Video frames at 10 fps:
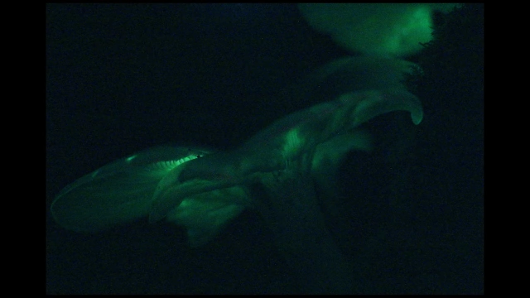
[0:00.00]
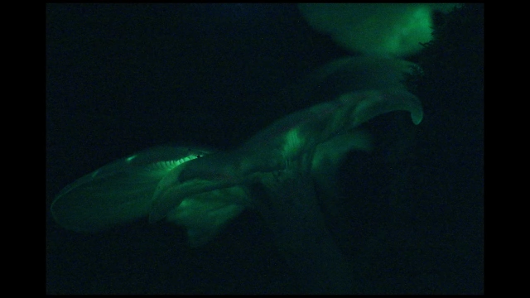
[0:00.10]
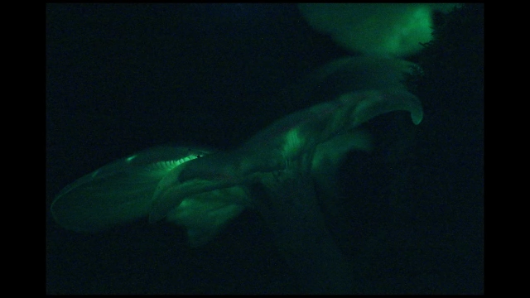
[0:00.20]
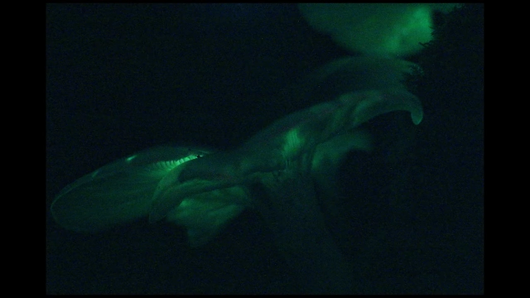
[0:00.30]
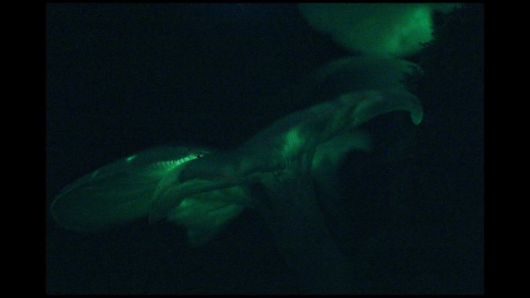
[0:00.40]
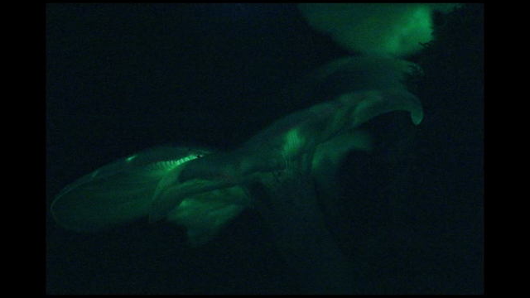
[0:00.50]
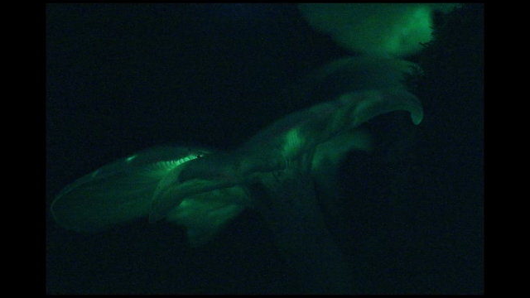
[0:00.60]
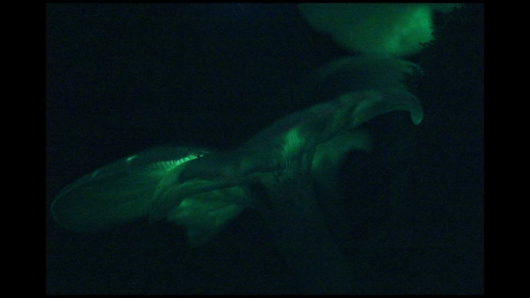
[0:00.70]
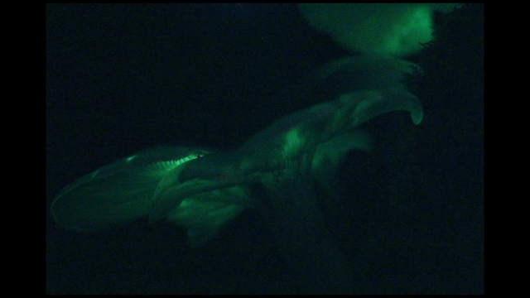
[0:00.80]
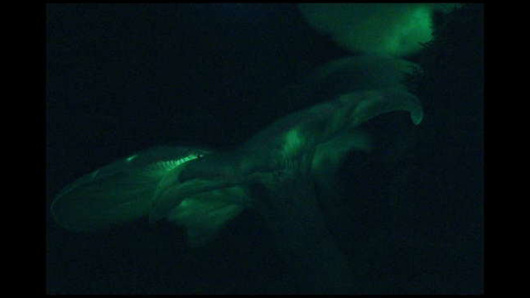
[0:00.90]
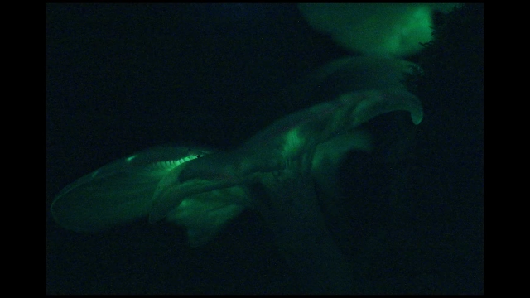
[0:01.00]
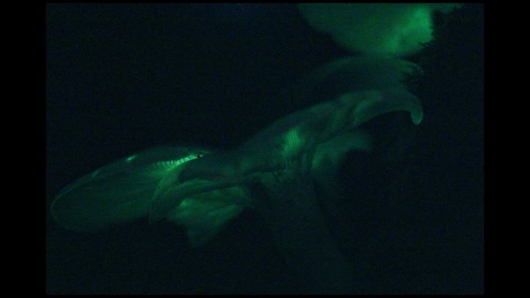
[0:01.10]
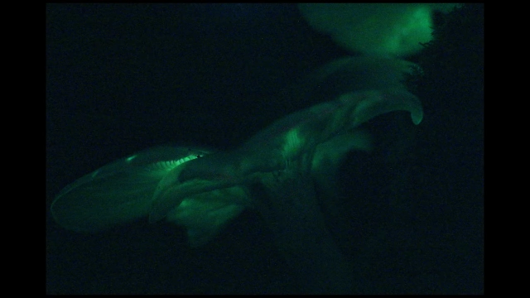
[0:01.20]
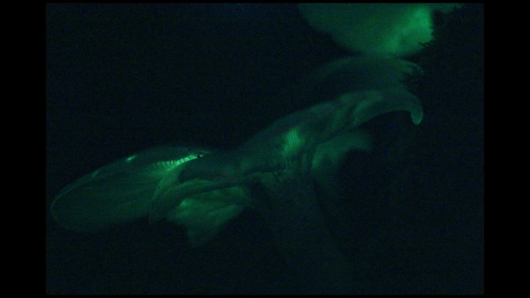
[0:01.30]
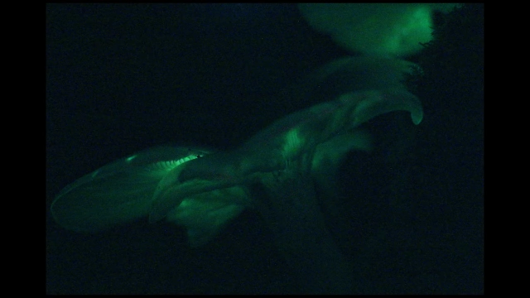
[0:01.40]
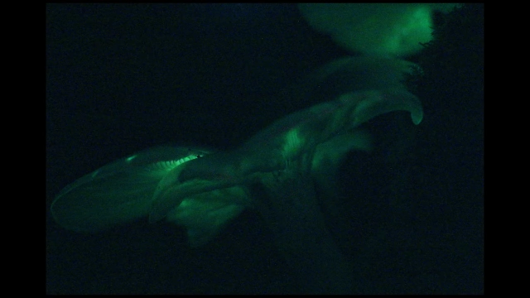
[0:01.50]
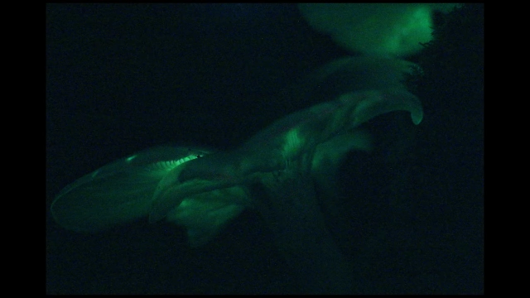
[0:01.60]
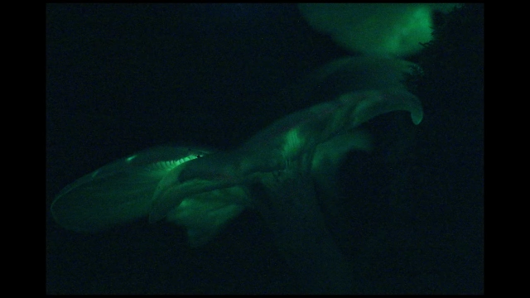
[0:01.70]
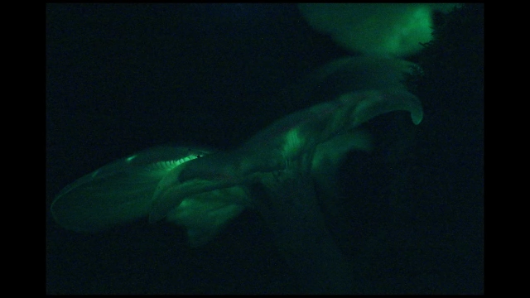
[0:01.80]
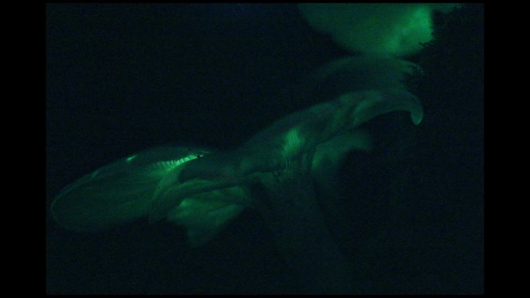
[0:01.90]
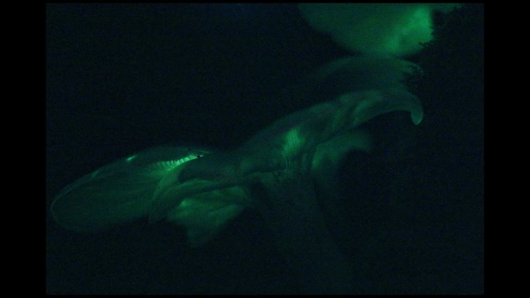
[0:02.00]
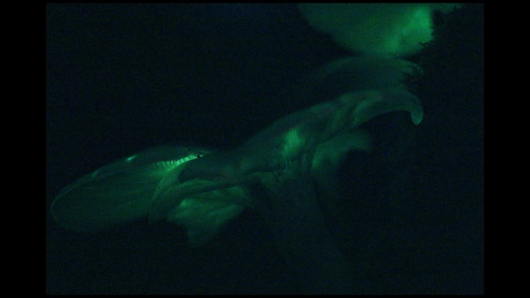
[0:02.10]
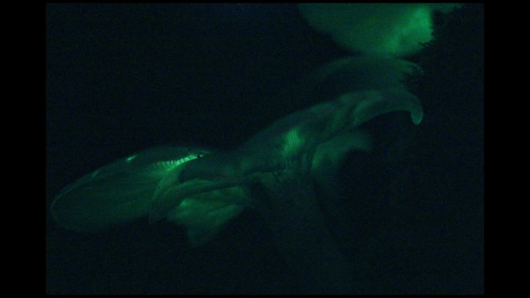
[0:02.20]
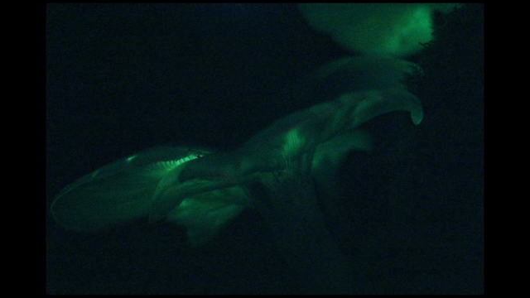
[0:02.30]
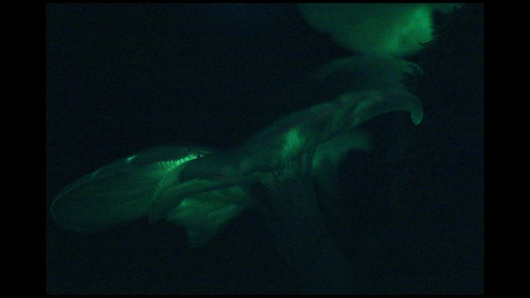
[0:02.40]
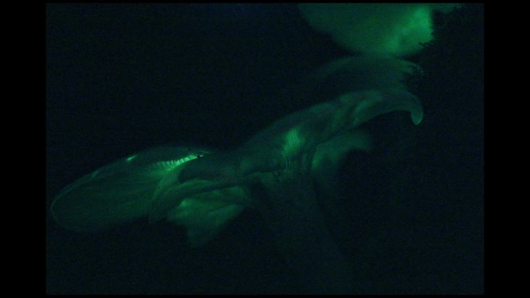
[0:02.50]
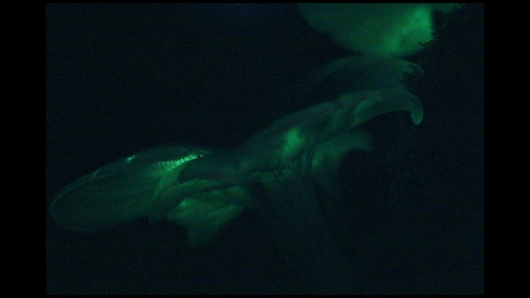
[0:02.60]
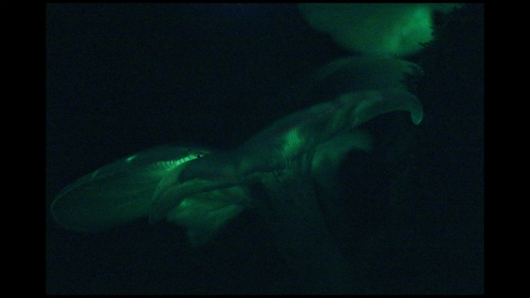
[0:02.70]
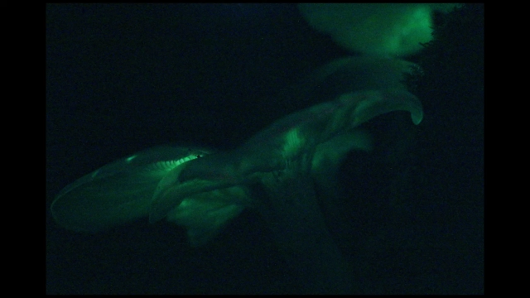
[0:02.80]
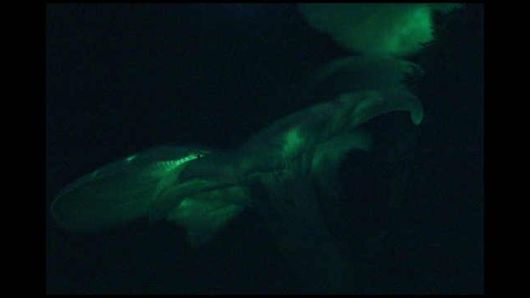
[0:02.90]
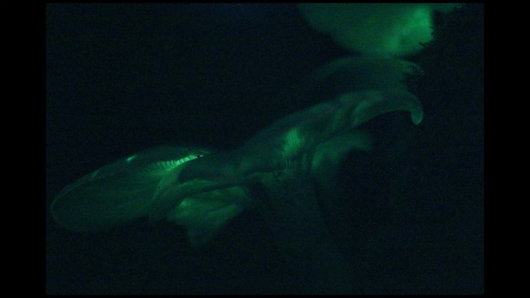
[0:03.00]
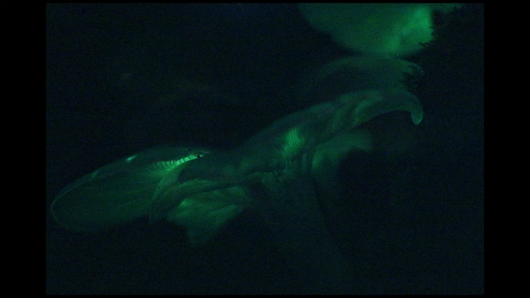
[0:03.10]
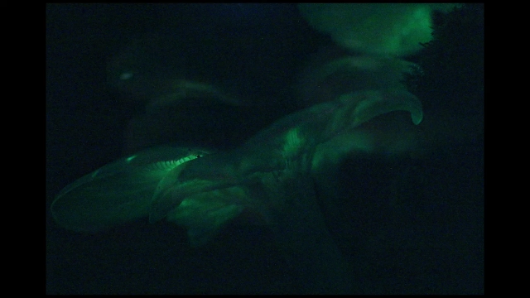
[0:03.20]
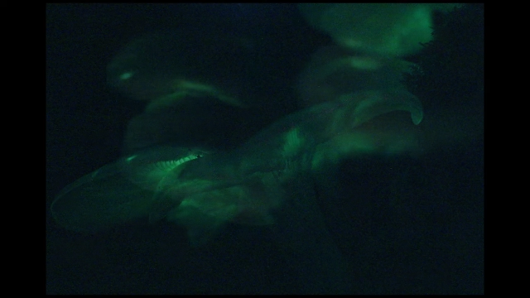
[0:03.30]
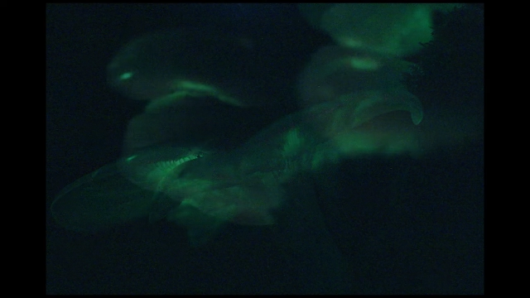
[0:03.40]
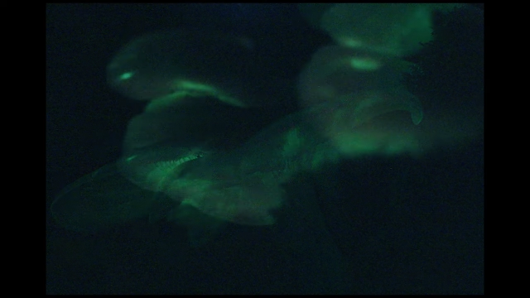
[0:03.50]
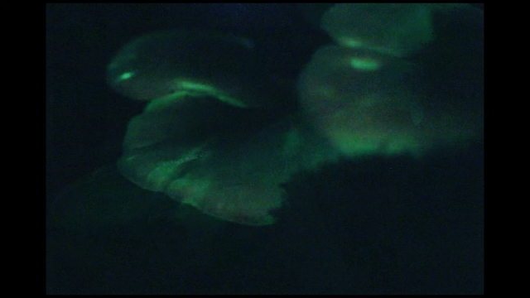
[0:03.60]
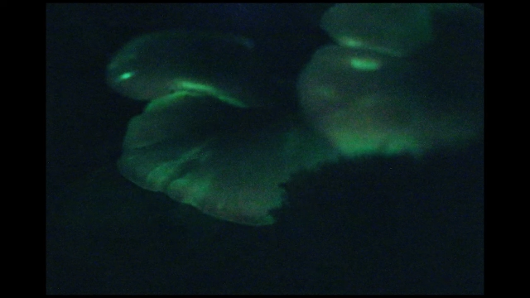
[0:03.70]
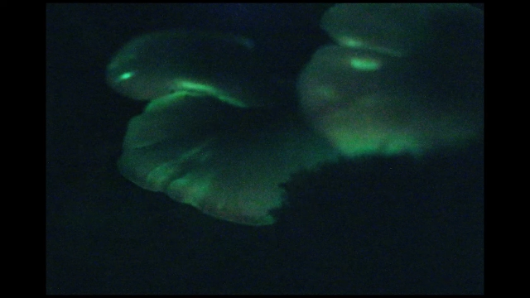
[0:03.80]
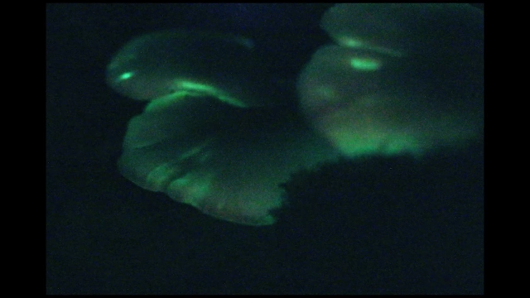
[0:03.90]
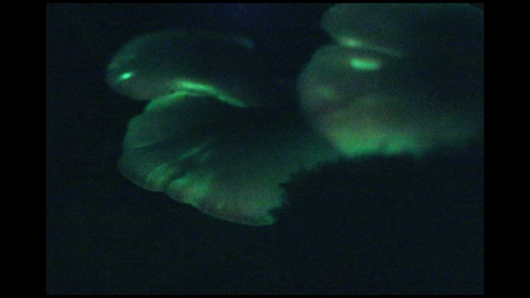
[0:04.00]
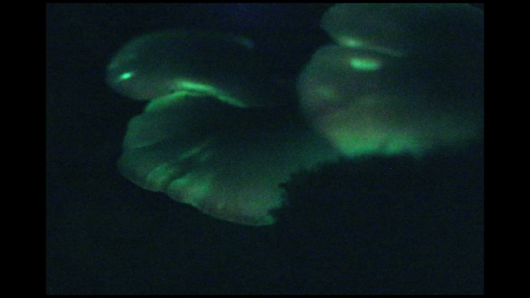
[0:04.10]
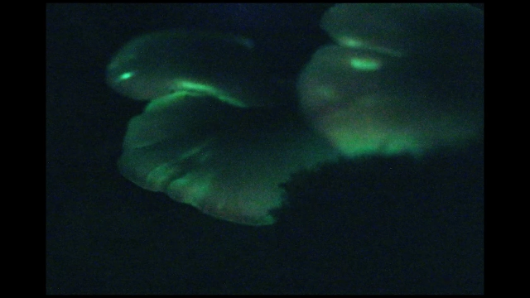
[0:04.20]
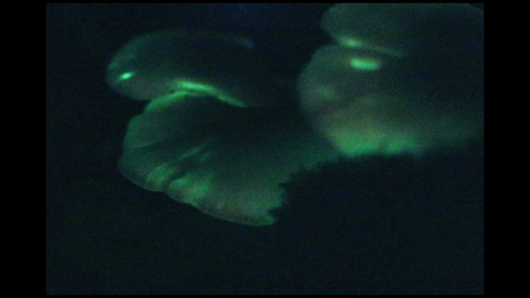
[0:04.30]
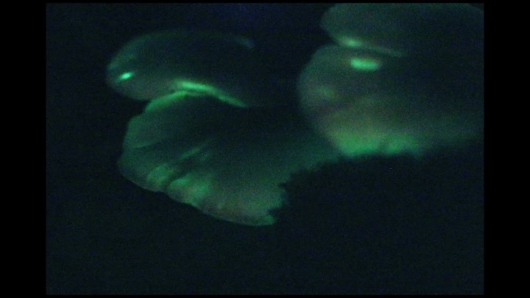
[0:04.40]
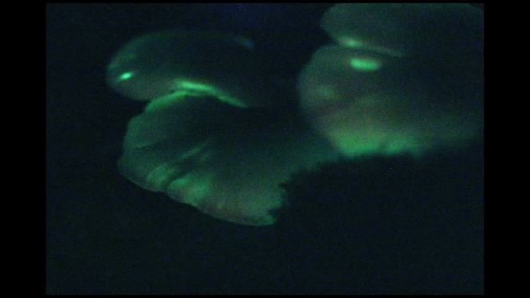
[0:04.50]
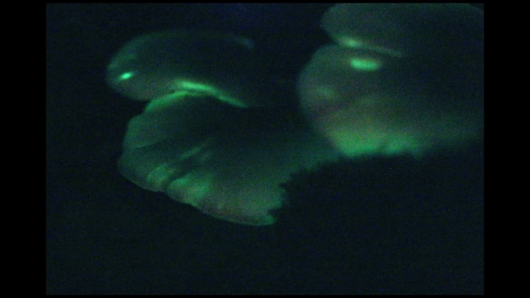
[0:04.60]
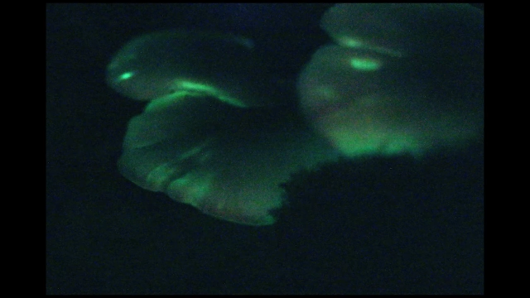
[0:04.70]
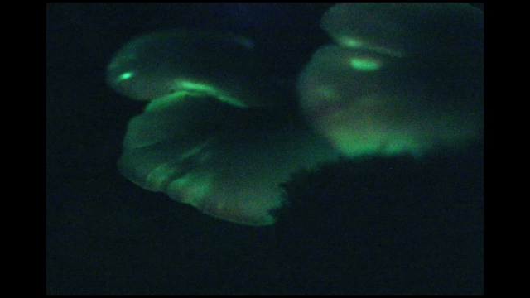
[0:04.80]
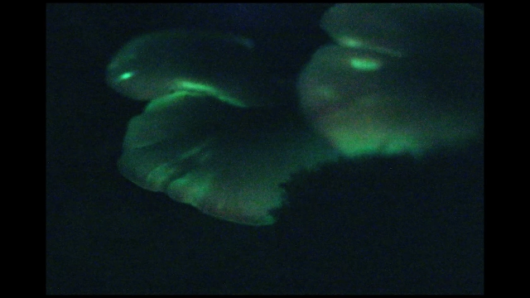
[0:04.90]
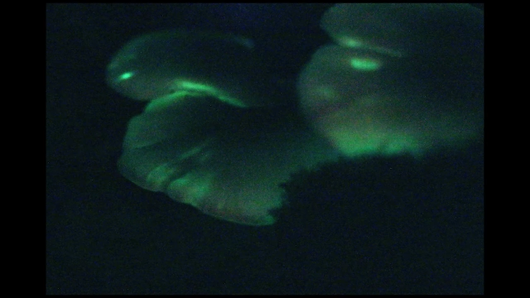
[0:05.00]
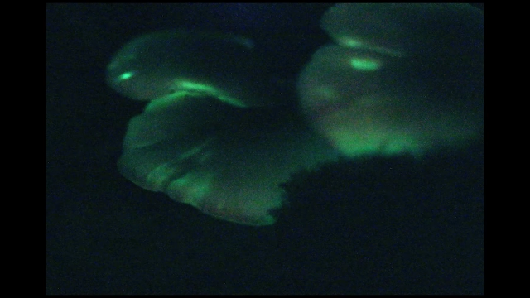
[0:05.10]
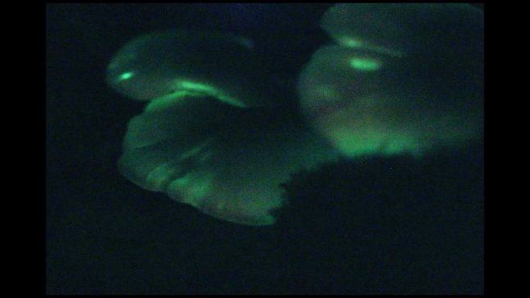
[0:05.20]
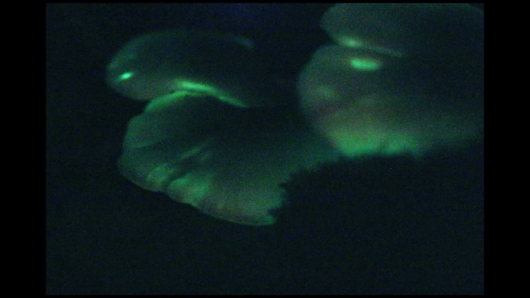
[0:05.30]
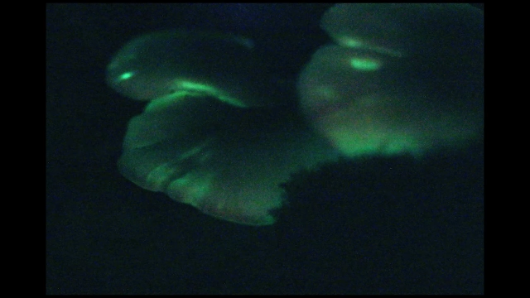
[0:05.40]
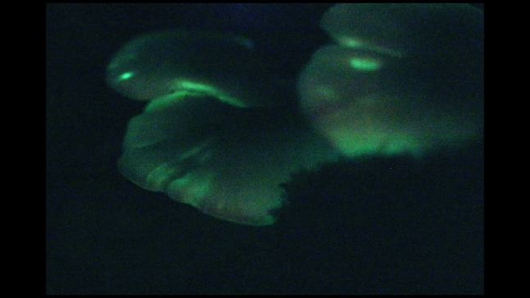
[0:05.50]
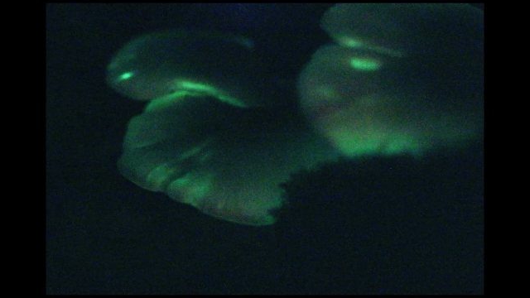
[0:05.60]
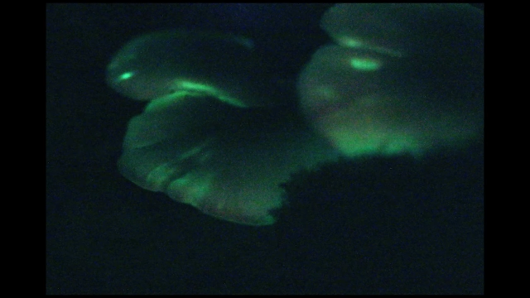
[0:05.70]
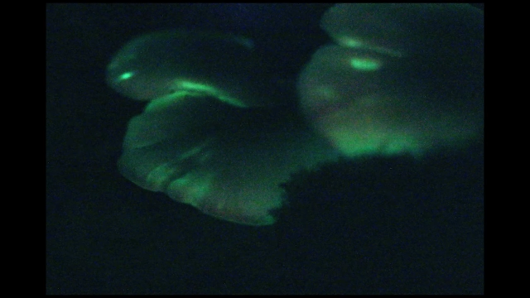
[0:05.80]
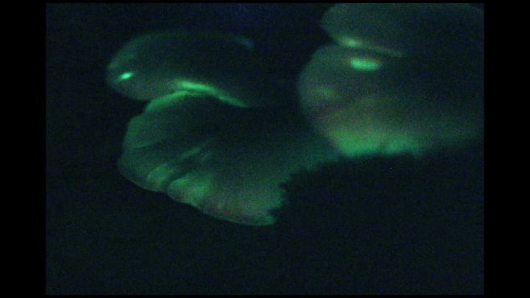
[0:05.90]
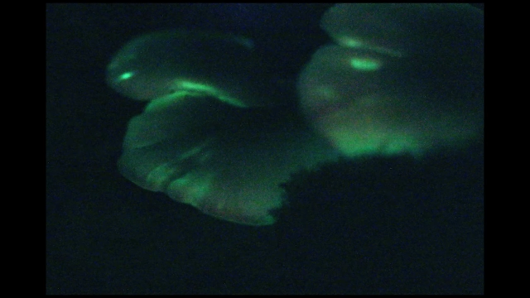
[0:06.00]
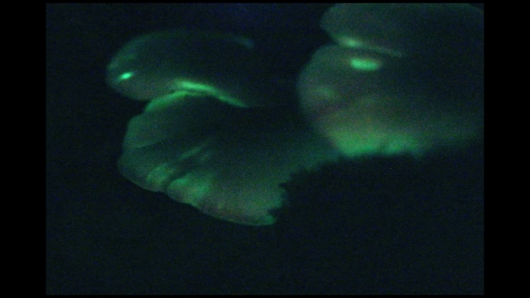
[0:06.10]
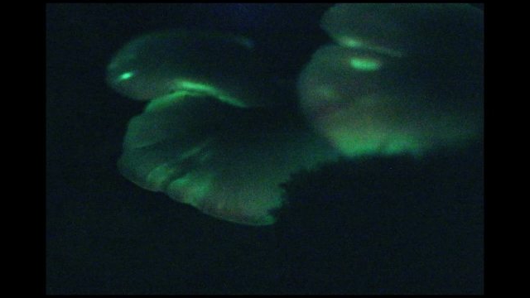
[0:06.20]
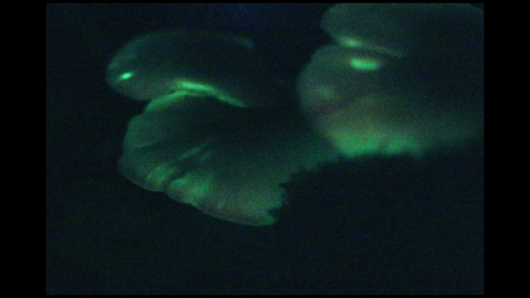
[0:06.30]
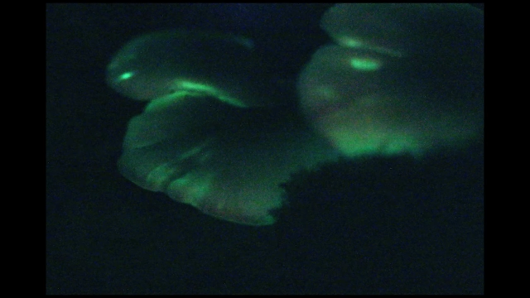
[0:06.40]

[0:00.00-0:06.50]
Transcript: Nobody's mouth can be seen.